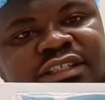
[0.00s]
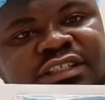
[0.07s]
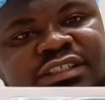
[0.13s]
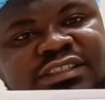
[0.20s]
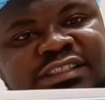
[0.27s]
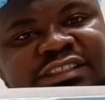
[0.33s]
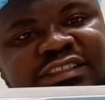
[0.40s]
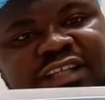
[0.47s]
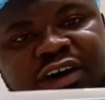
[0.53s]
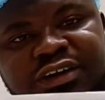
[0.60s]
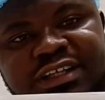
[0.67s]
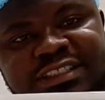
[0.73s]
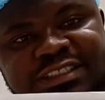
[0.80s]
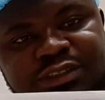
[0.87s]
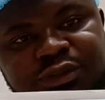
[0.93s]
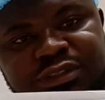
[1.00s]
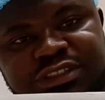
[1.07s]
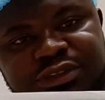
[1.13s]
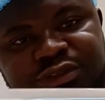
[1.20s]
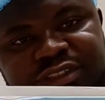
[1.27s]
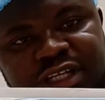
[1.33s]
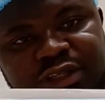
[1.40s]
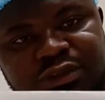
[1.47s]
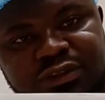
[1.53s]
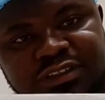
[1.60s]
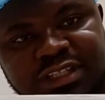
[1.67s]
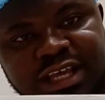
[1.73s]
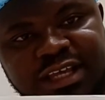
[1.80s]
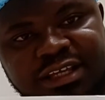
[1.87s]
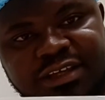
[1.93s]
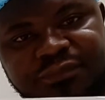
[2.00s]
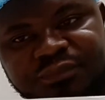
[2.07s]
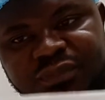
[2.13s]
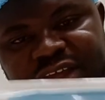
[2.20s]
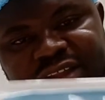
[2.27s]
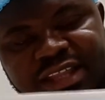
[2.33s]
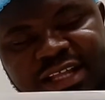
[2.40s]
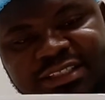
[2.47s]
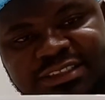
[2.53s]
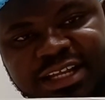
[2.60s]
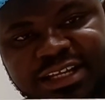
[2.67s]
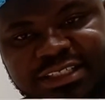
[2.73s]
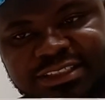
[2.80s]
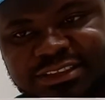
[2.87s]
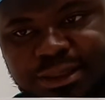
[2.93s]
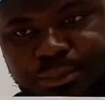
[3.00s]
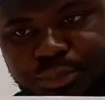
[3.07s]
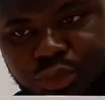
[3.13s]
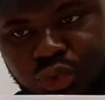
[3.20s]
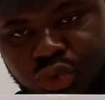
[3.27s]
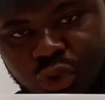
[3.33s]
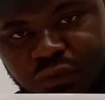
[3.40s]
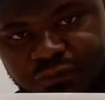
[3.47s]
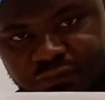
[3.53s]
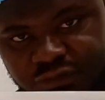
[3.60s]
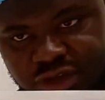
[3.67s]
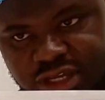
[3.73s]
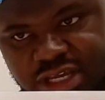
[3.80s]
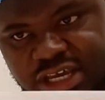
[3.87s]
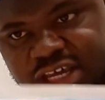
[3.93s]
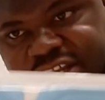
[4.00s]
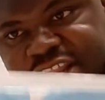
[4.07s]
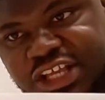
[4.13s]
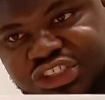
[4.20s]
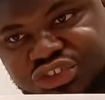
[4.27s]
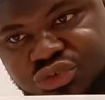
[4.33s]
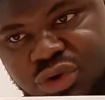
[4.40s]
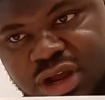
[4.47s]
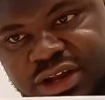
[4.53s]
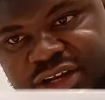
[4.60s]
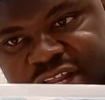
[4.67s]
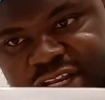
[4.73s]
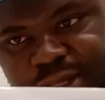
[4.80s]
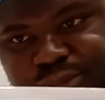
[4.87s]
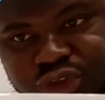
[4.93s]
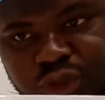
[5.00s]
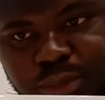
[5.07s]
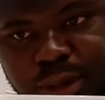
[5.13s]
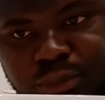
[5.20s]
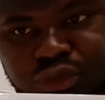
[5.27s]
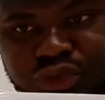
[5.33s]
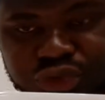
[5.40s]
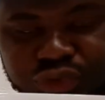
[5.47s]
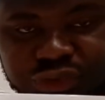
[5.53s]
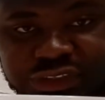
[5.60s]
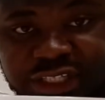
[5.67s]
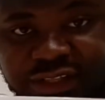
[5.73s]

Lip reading: This is how the silk suture looks like, and that is an example of a natural non-absorbable suture.